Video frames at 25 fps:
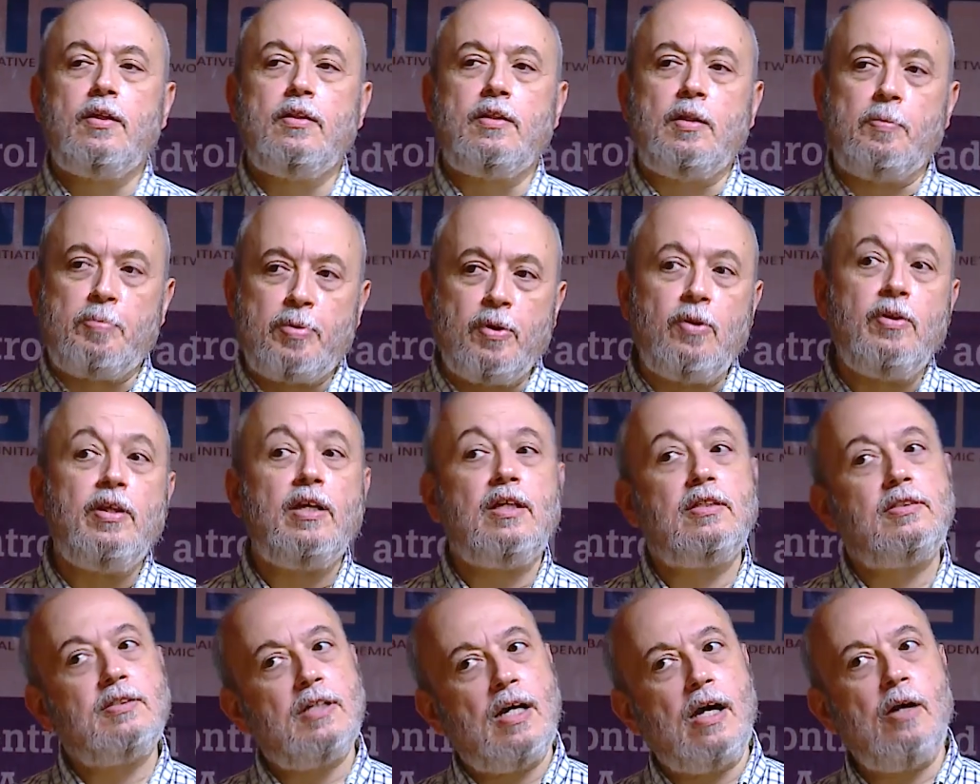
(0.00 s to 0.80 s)
The problem
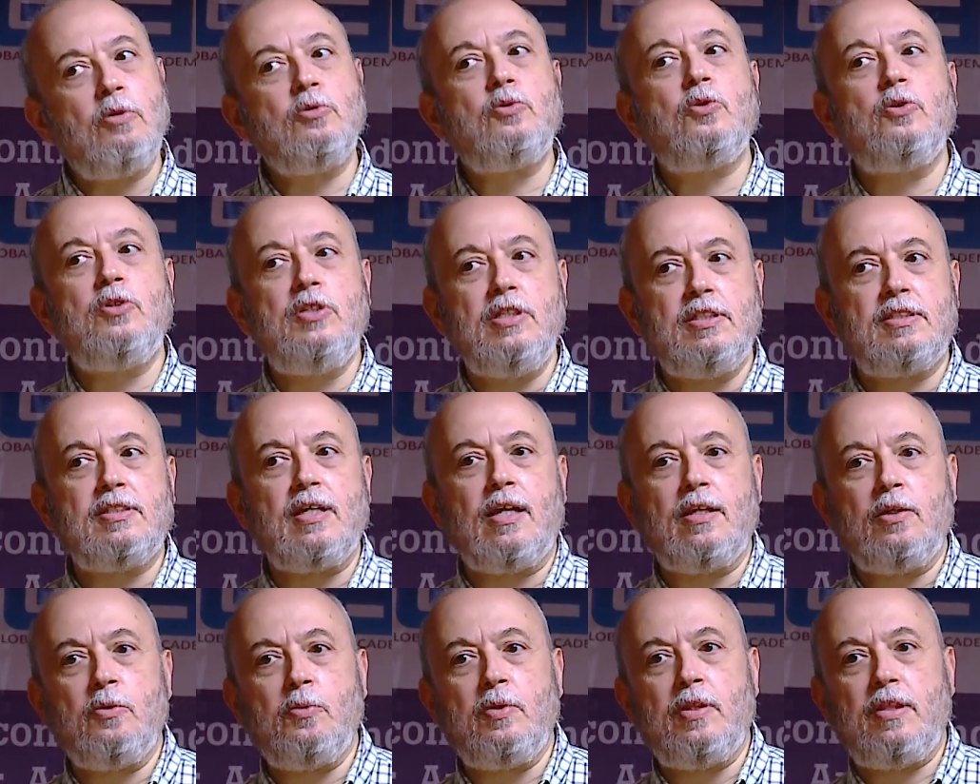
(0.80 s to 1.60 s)
is how to
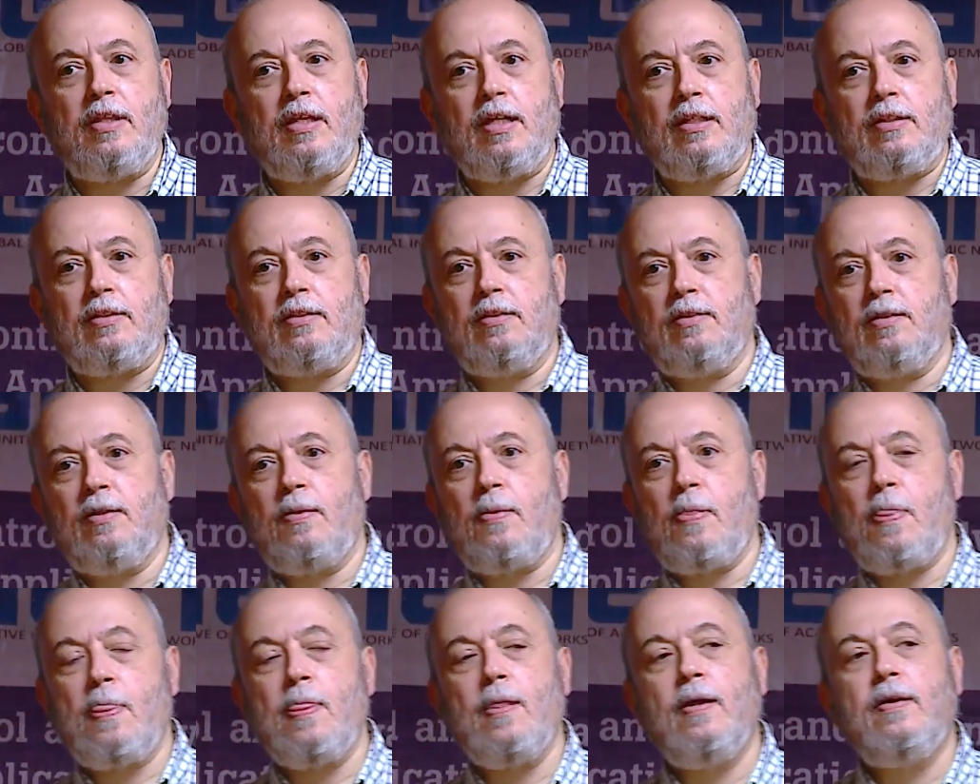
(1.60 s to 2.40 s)
design with that.
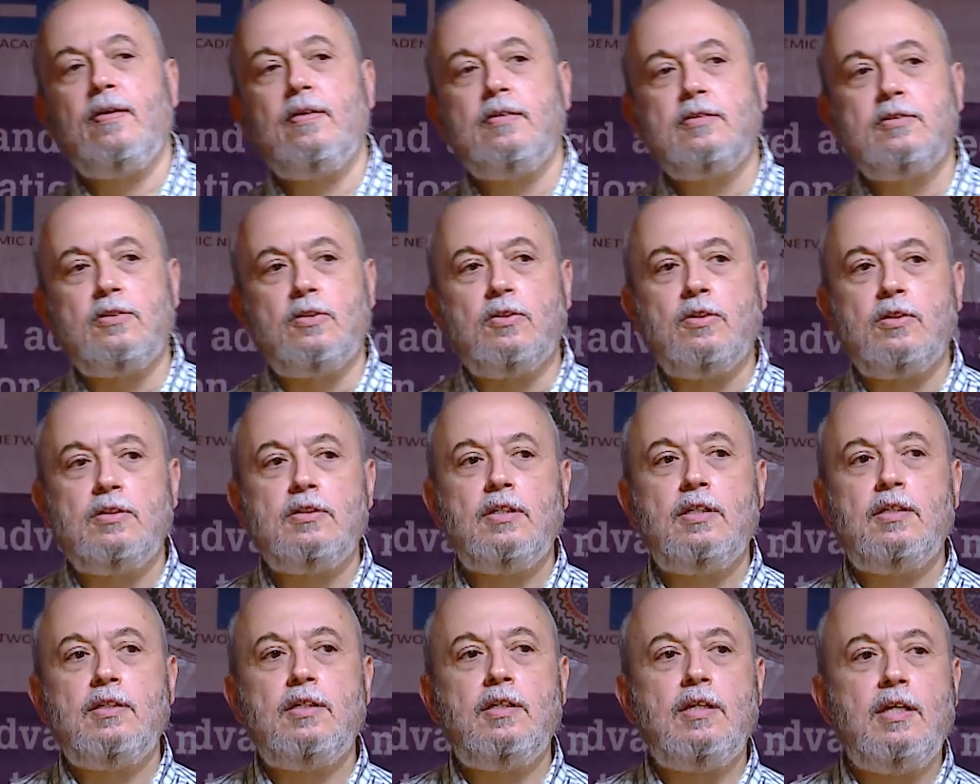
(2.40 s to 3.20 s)
So
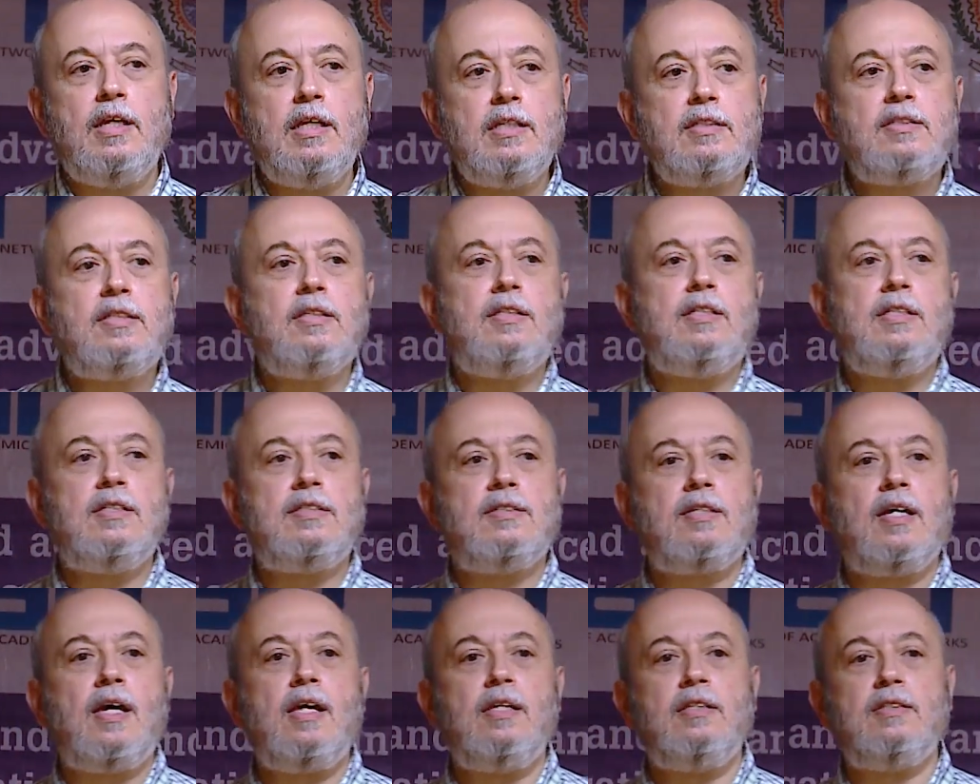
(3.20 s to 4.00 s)
easy
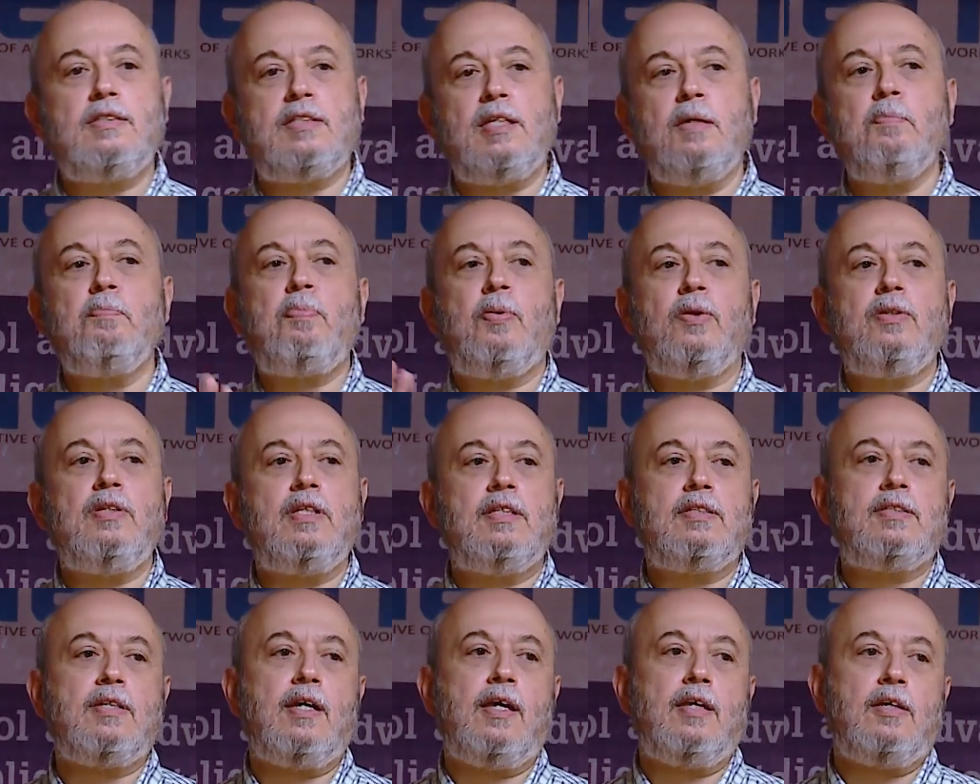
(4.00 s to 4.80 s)
design, simple
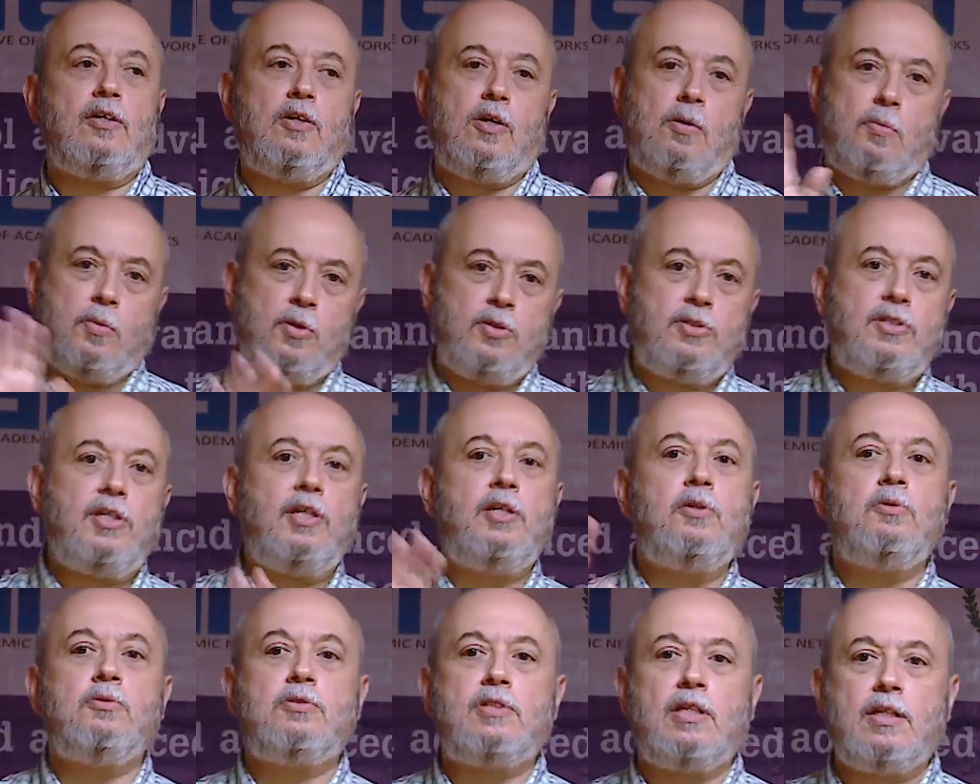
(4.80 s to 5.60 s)
design,
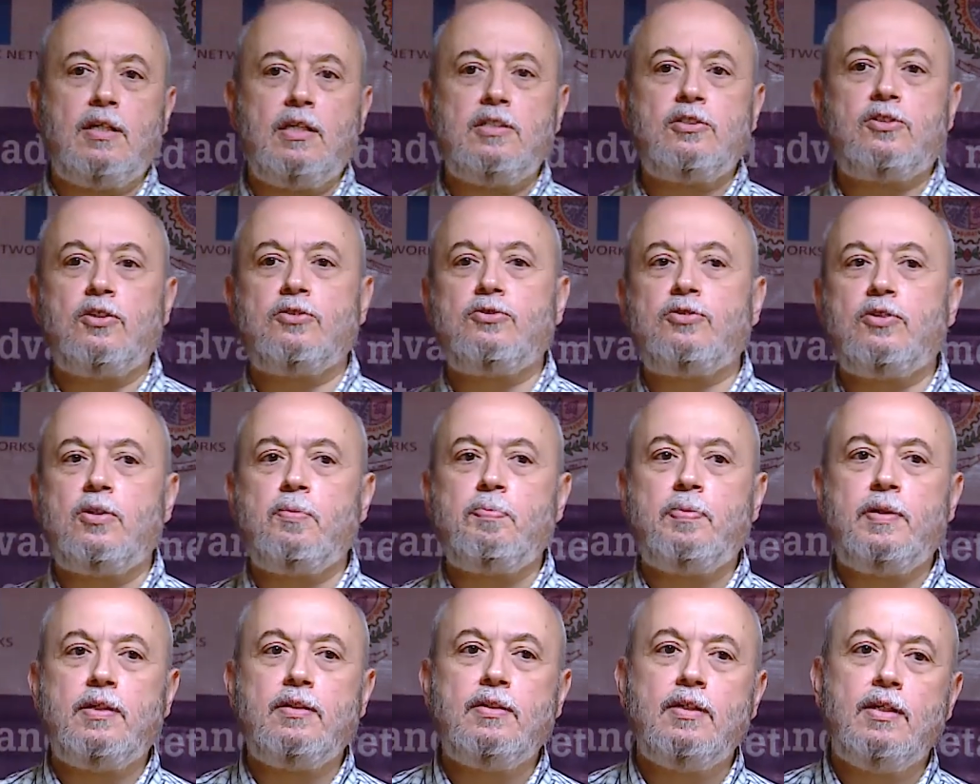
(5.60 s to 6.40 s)
homogeneous and
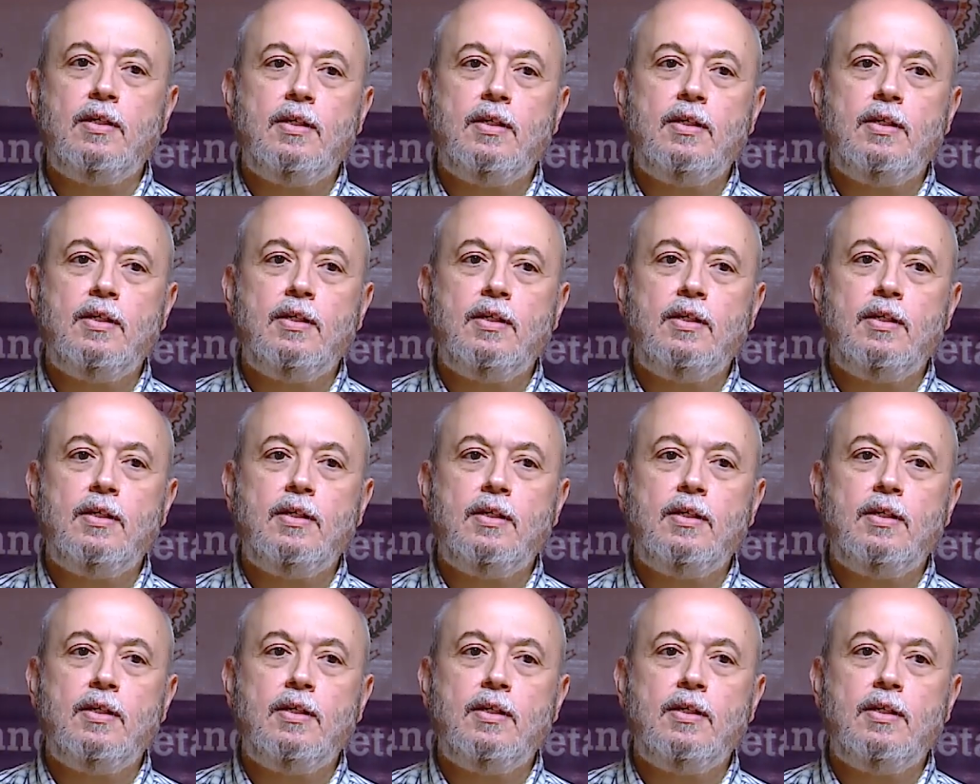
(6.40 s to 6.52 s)
isotropic.